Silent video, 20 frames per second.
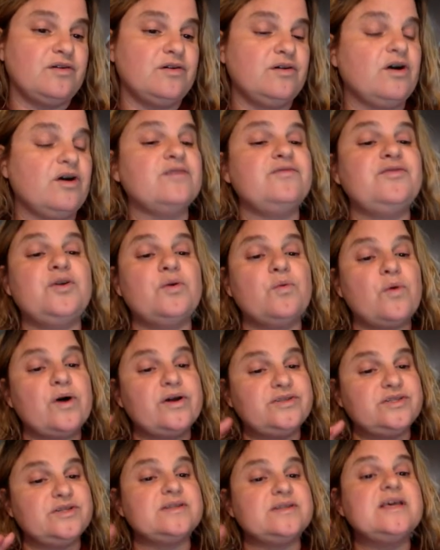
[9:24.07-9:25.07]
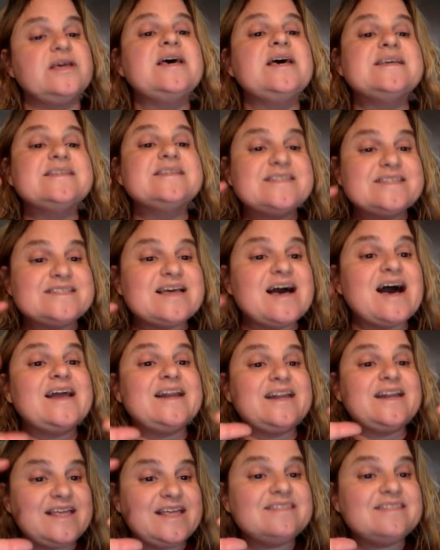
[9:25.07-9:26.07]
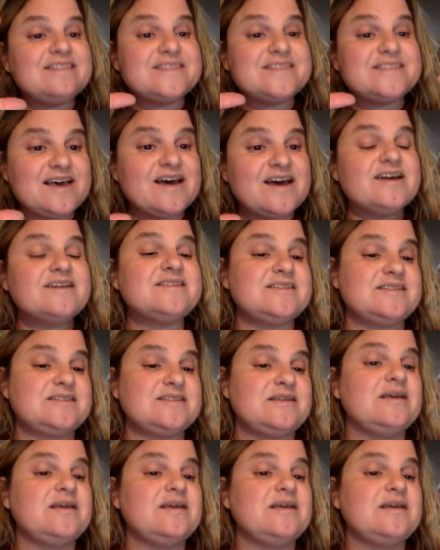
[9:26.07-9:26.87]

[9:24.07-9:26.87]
Or if you want to cite in the text,